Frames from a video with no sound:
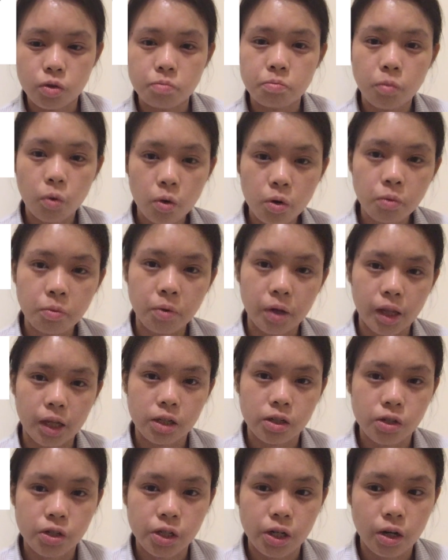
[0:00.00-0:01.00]
more willing
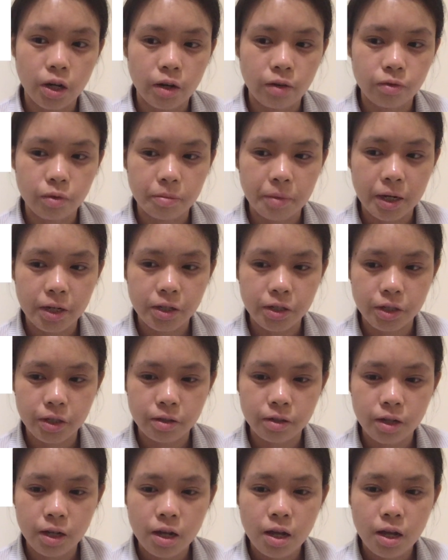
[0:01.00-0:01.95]
to share information,